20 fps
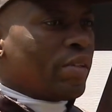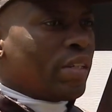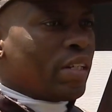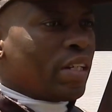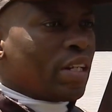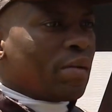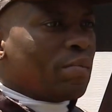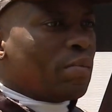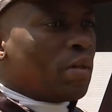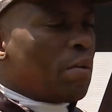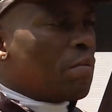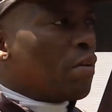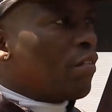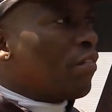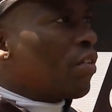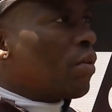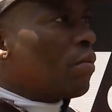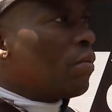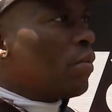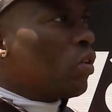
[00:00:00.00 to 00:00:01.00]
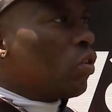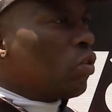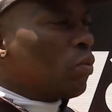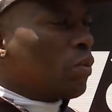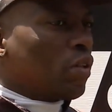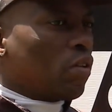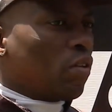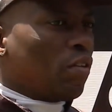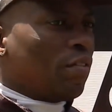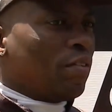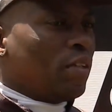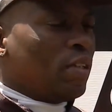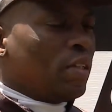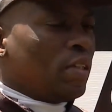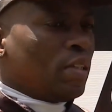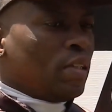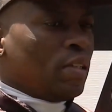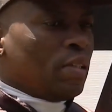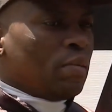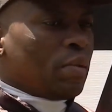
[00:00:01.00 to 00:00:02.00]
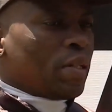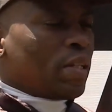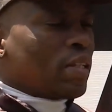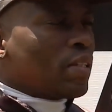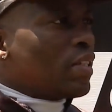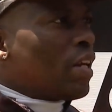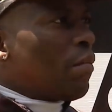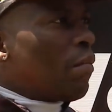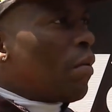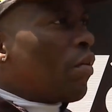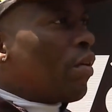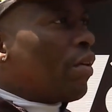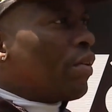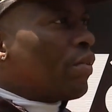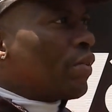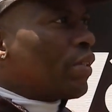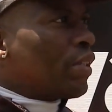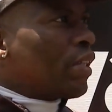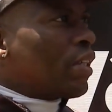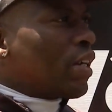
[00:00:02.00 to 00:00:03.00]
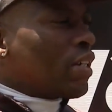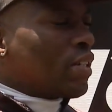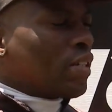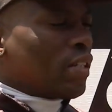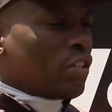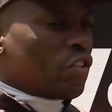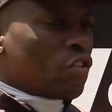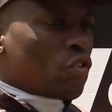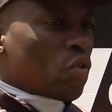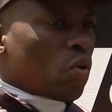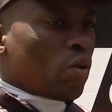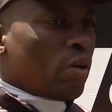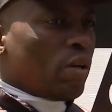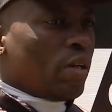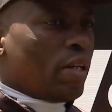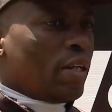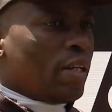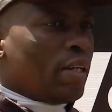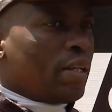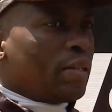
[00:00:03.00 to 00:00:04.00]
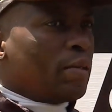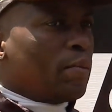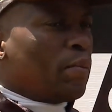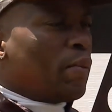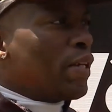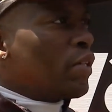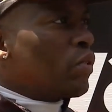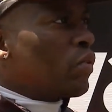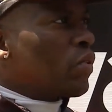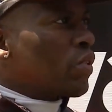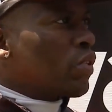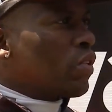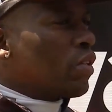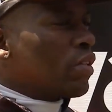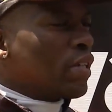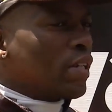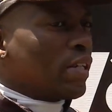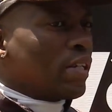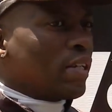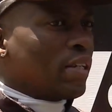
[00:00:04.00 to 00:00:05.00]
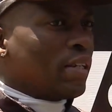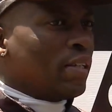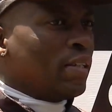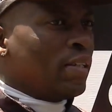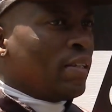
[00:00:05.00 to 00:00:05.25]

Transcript: We ended up coming from a little bit off, but this time around with a nicer draw, the pace was on, and